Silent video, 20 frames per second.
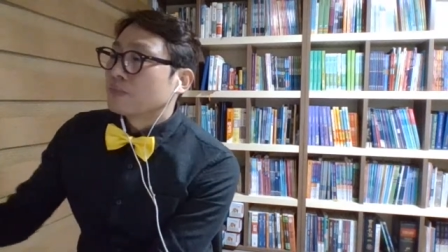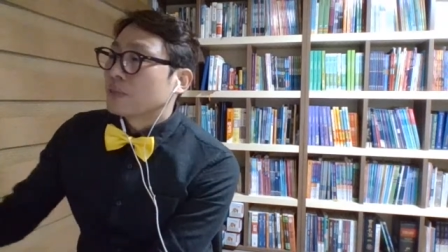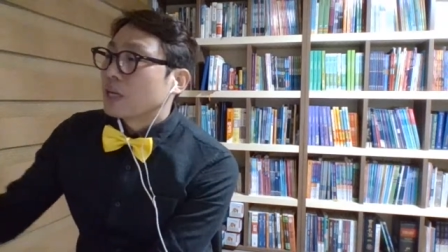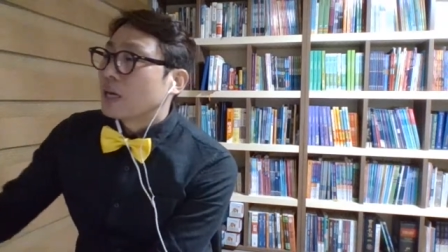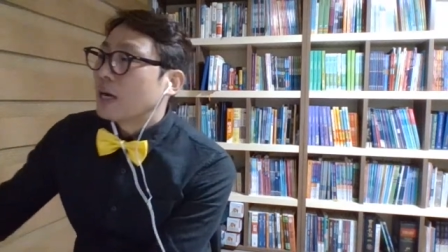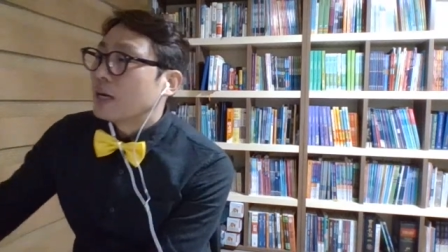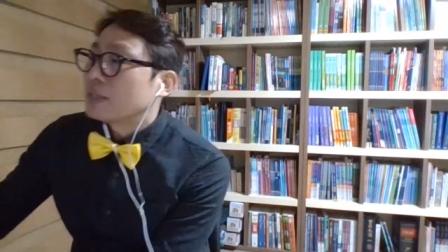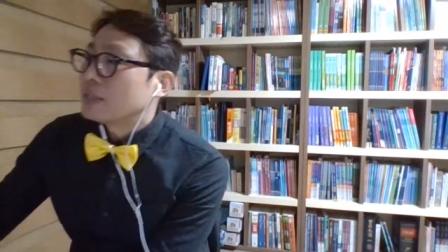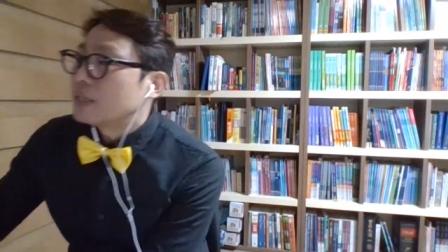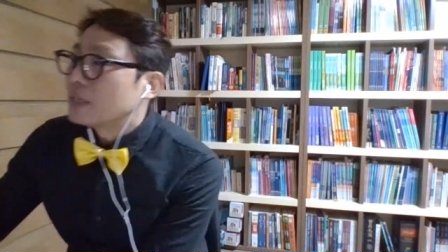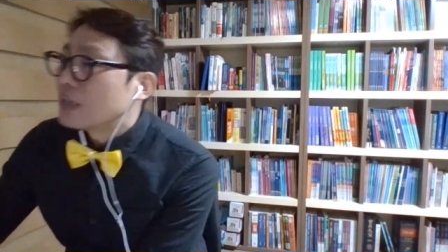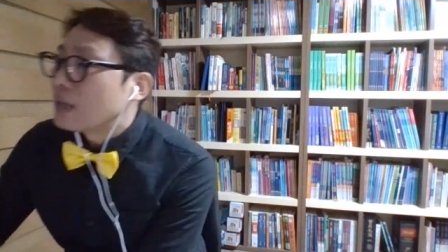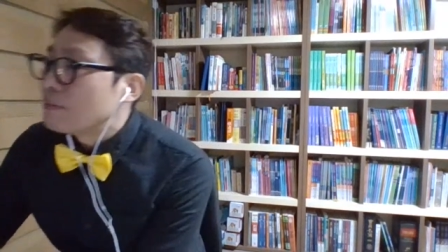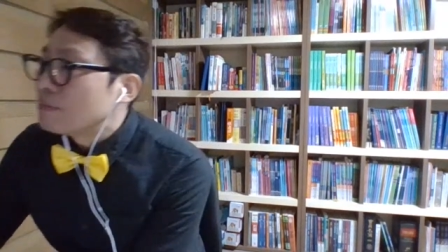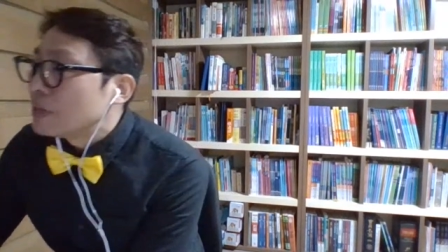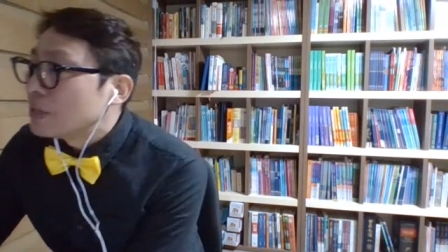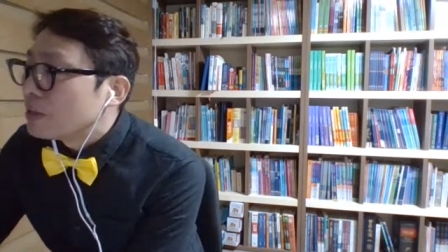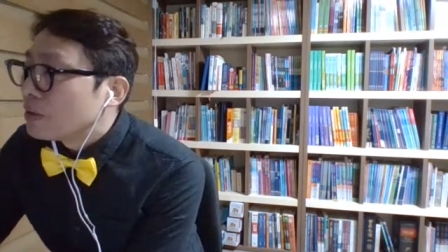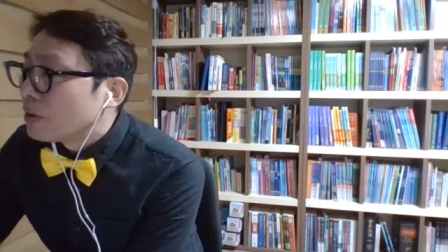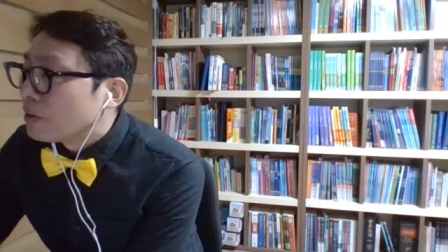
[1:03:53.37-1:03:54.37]
Kind of let
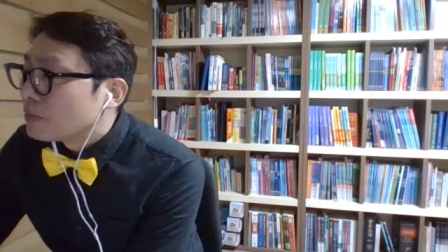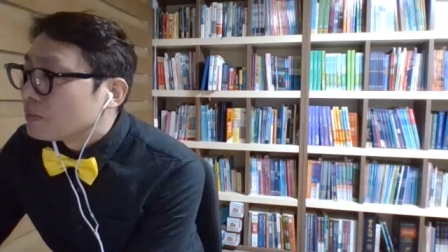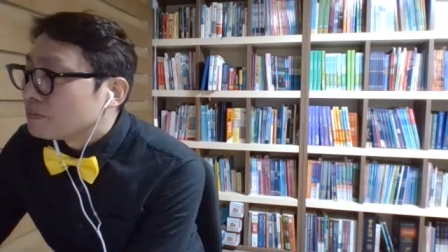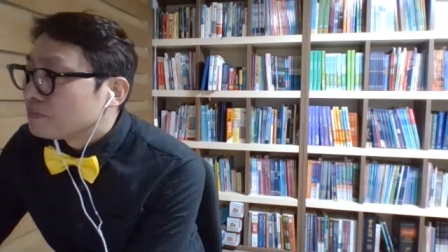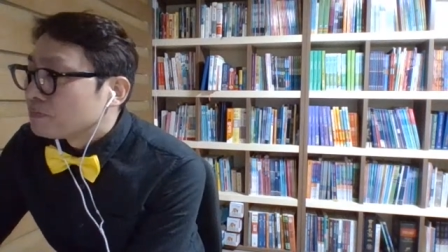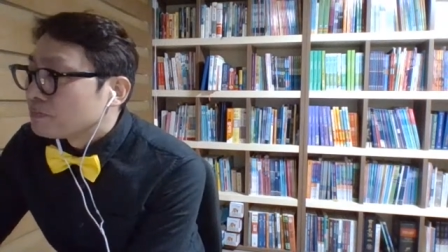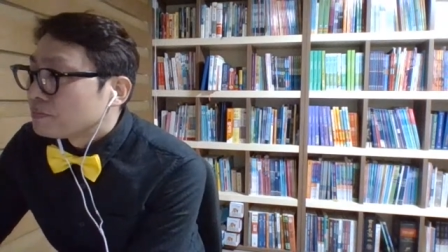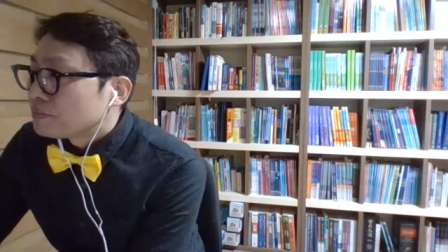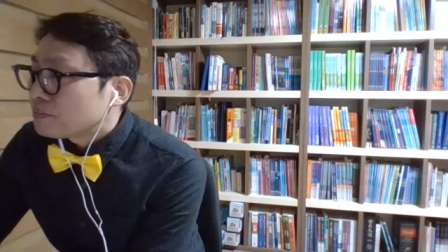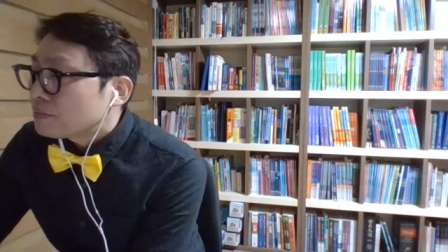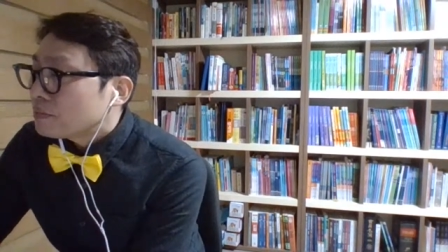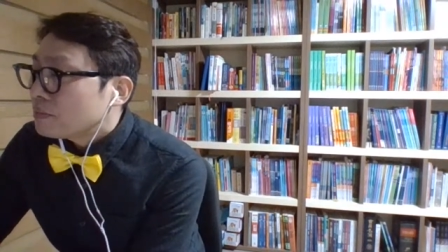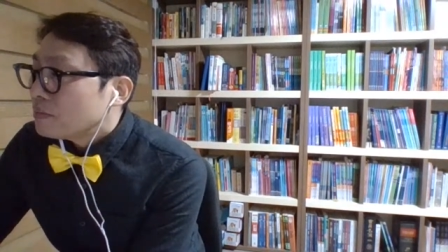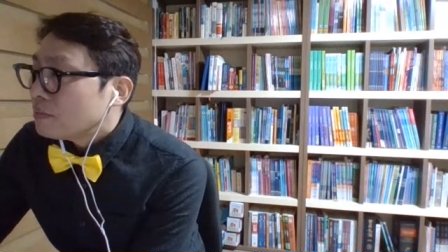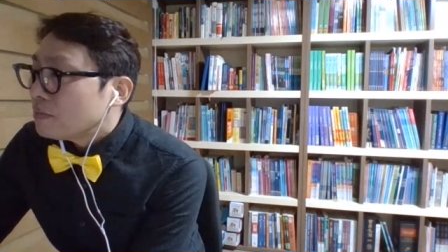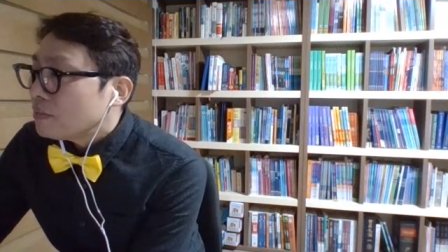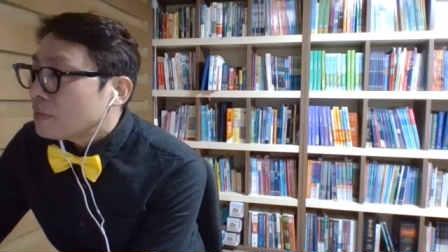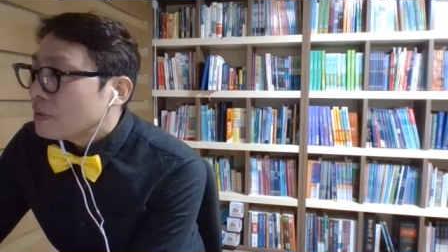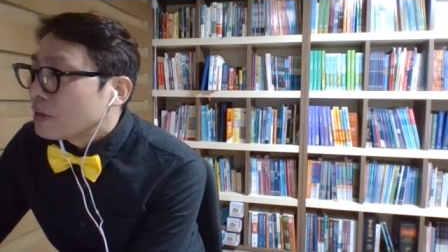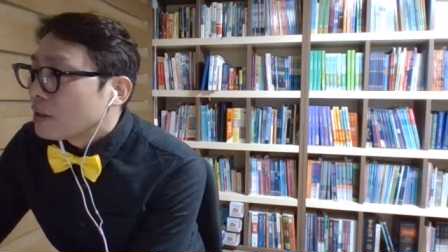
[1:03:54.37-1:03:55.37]
me know.
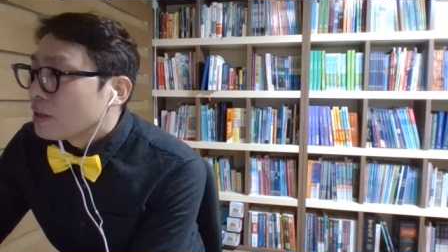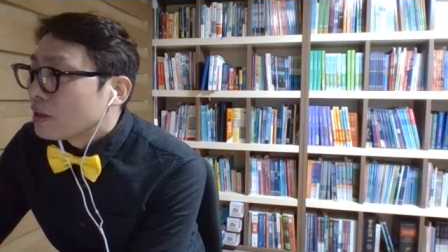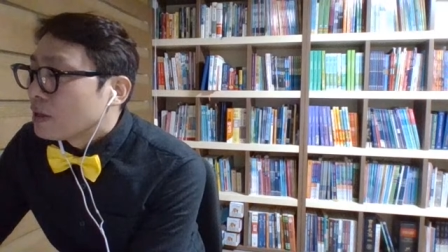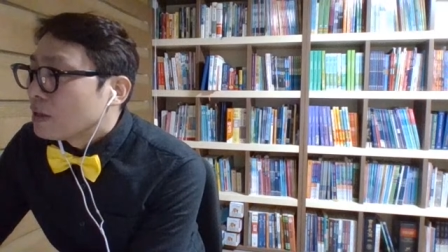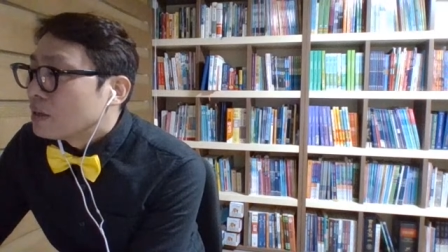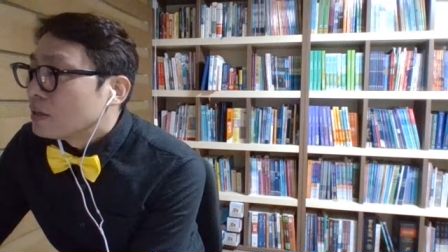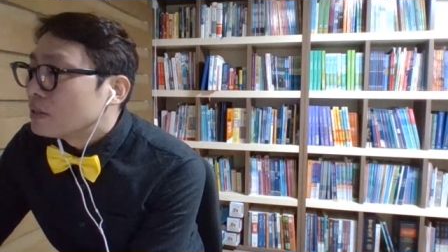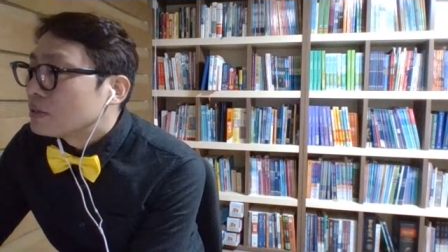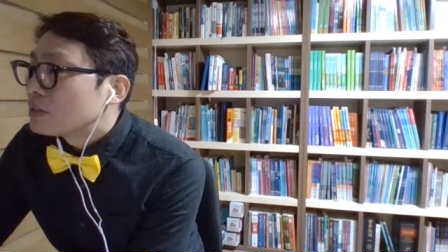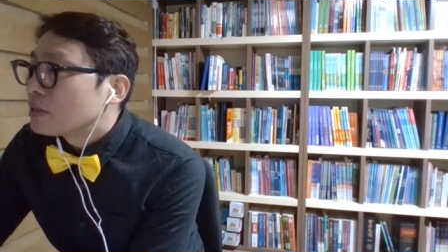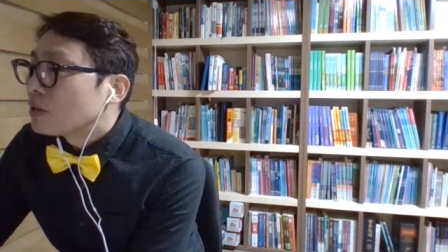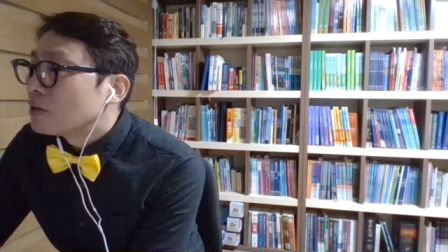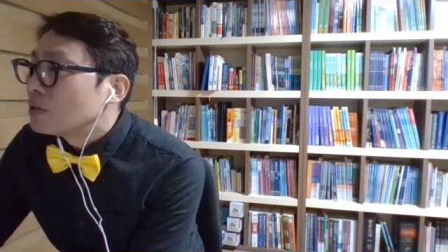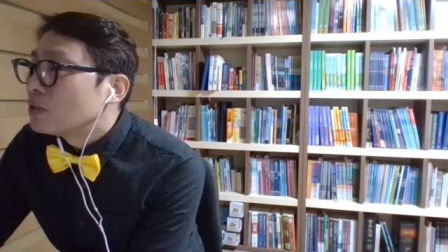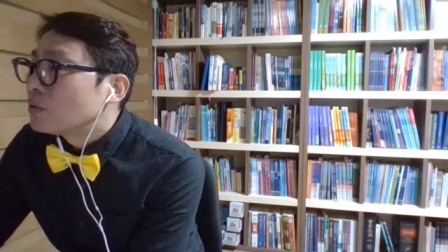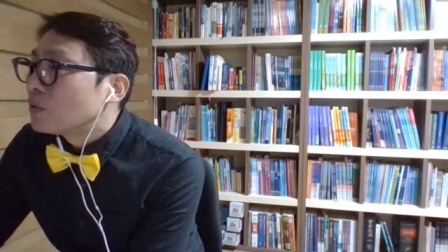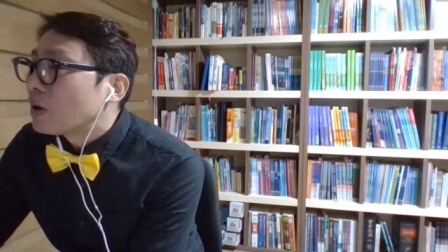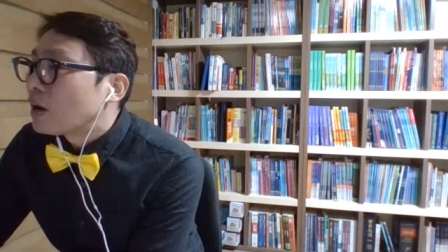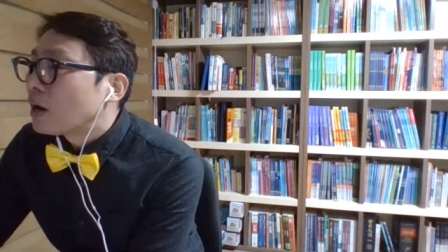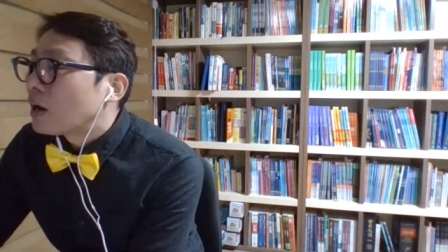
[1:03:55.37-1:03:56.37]
So
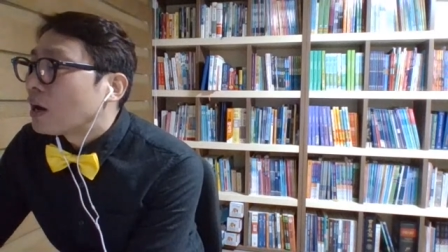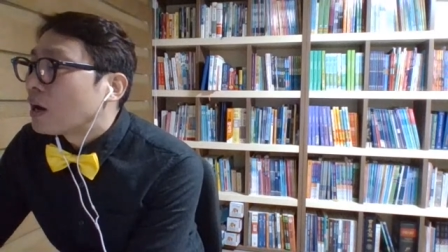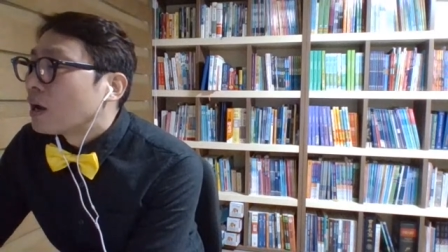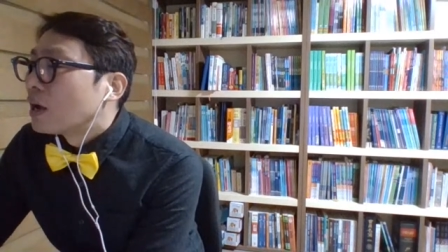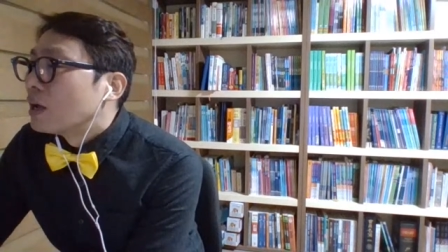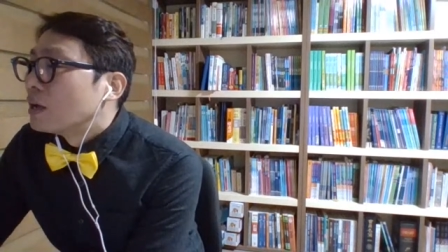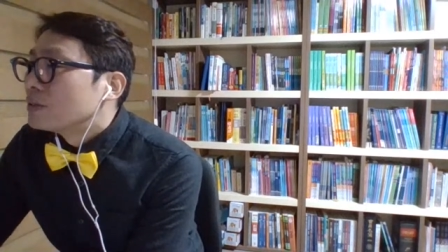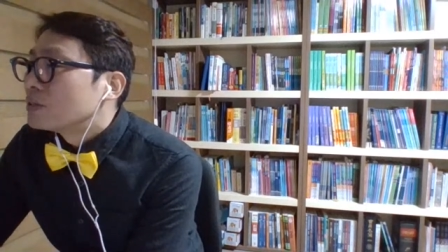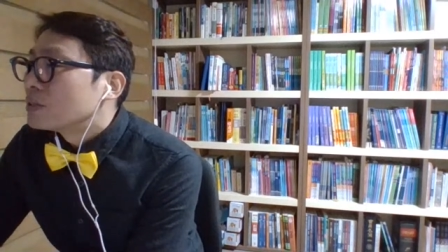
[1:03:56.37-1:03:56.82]
you are